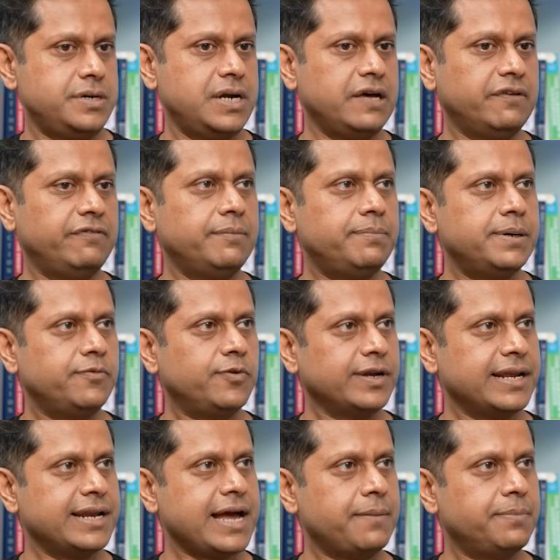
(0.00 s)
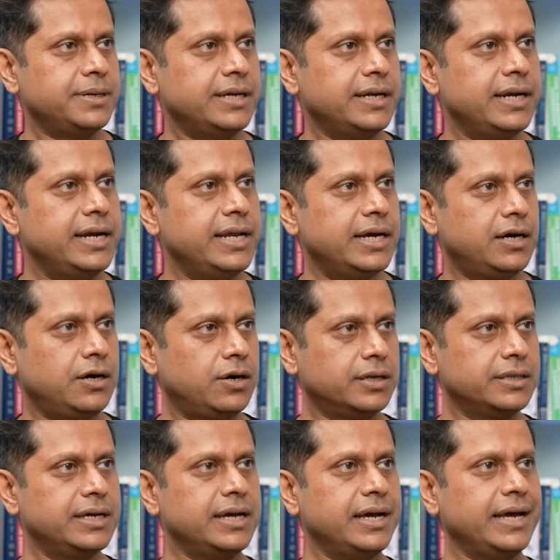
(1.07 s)
development work can happen in India or
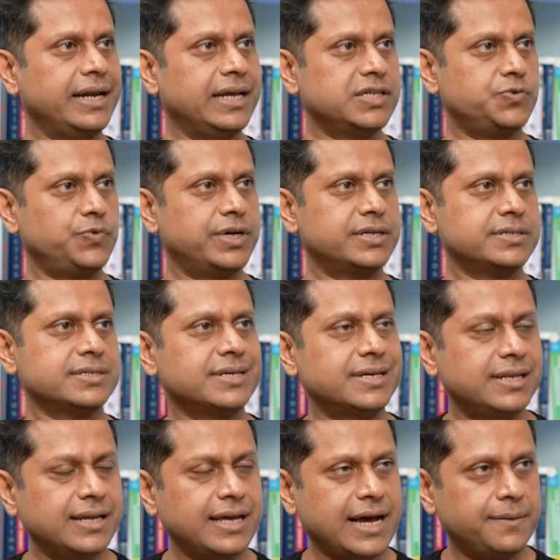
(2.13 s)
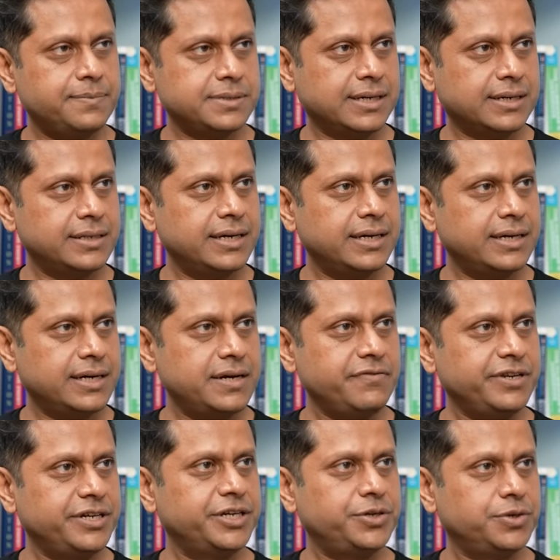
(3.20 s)
the areas where skill gaps are there and
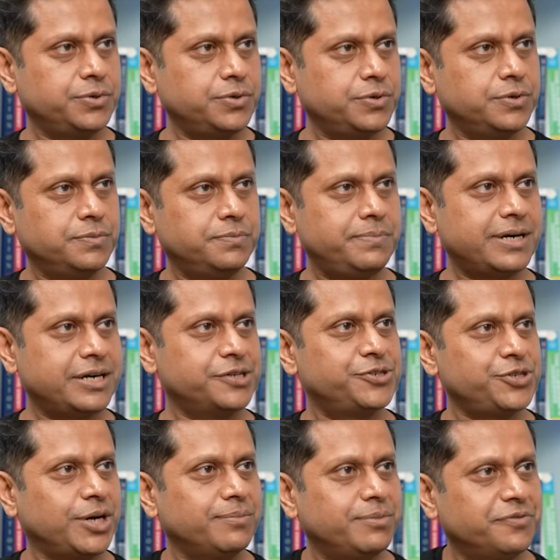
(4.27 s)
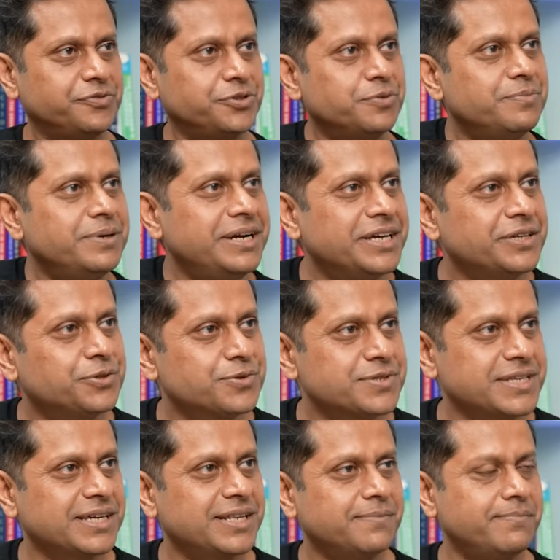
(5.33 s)
we need to do better job of you know building those
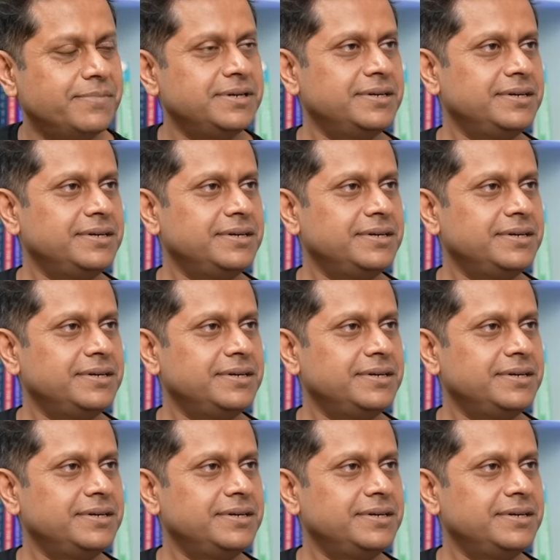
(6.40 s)
skill